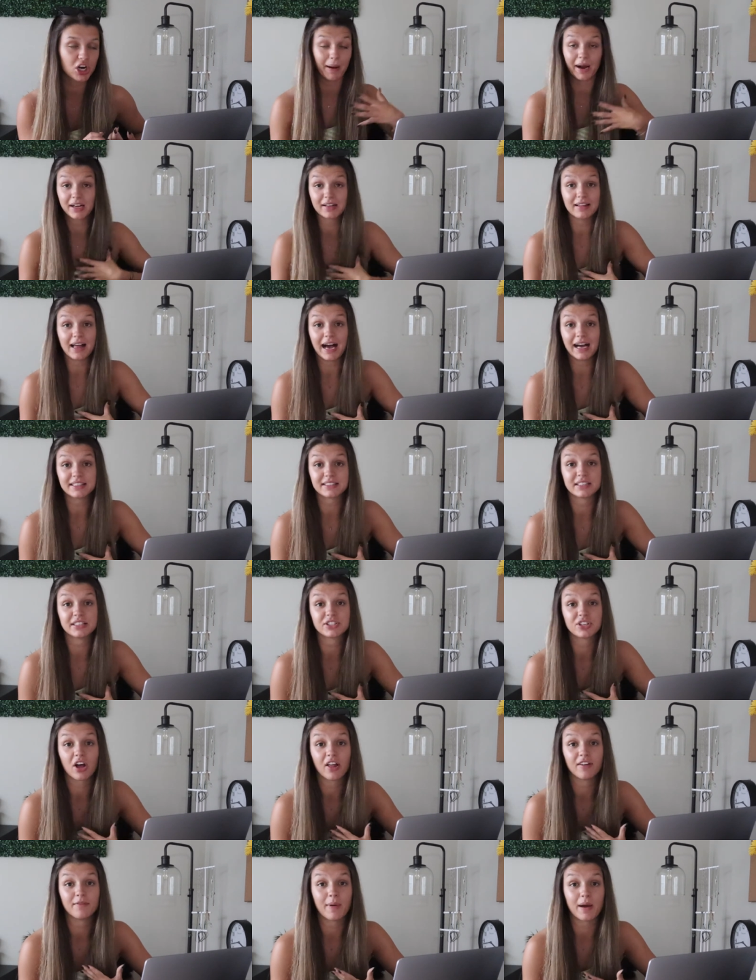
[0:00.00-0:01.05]
My classes,
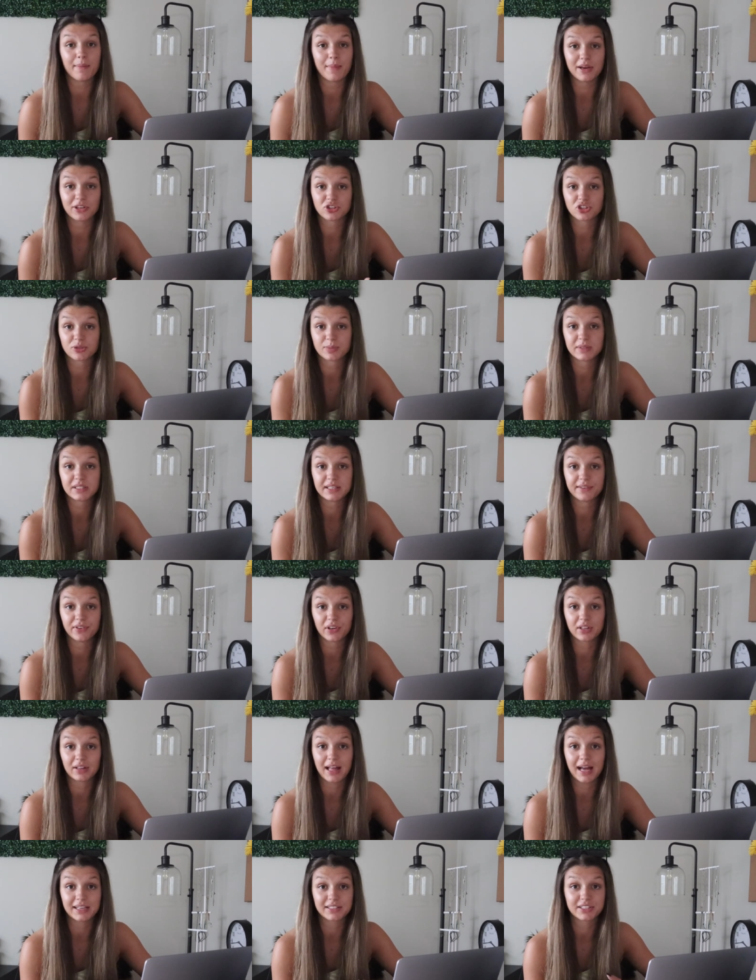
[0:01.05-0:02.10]
all of my major
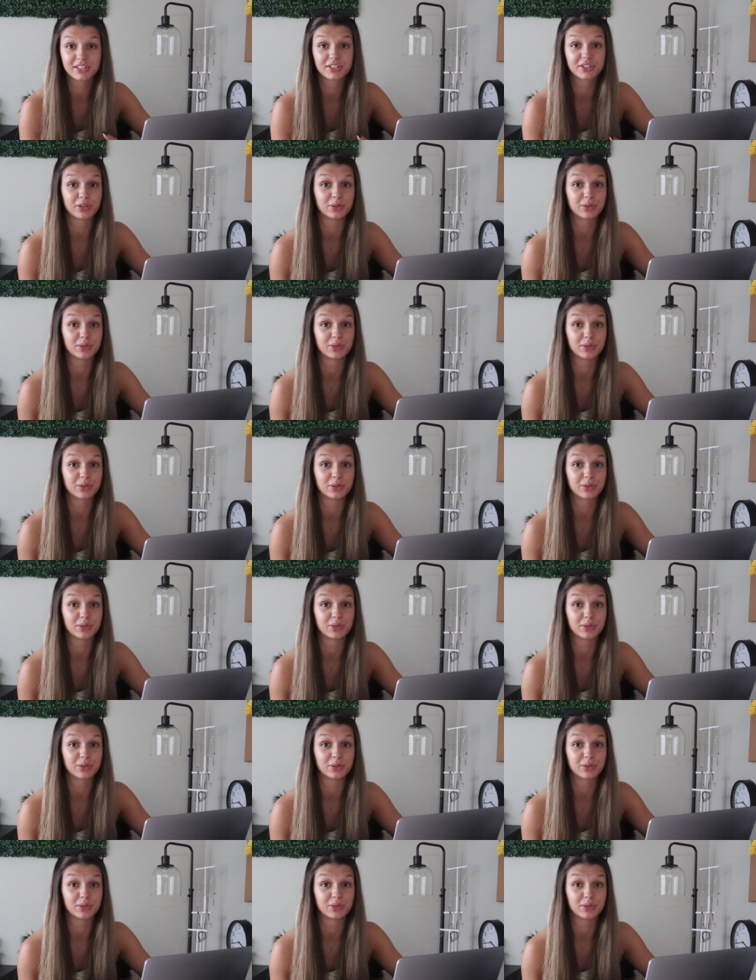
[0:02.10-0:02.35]
specific classes,